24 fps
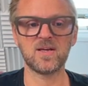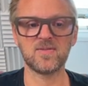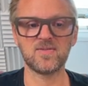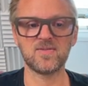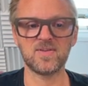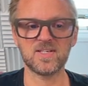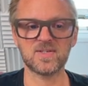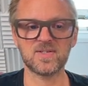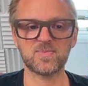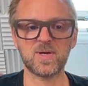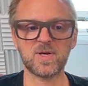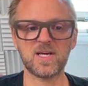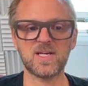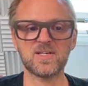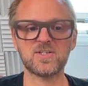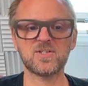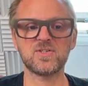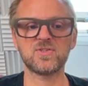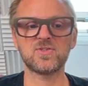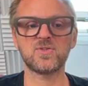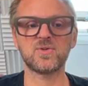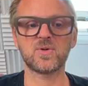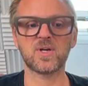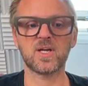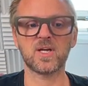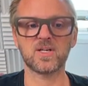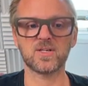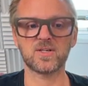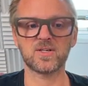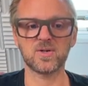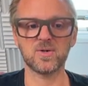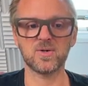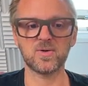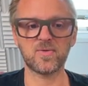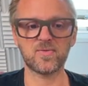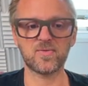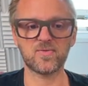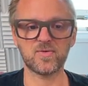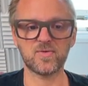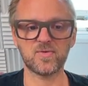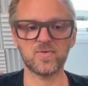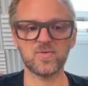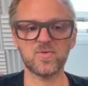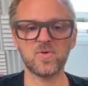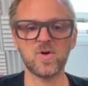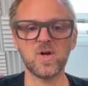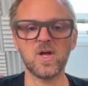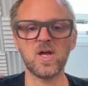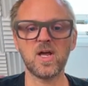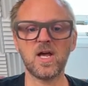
these pages you can go through,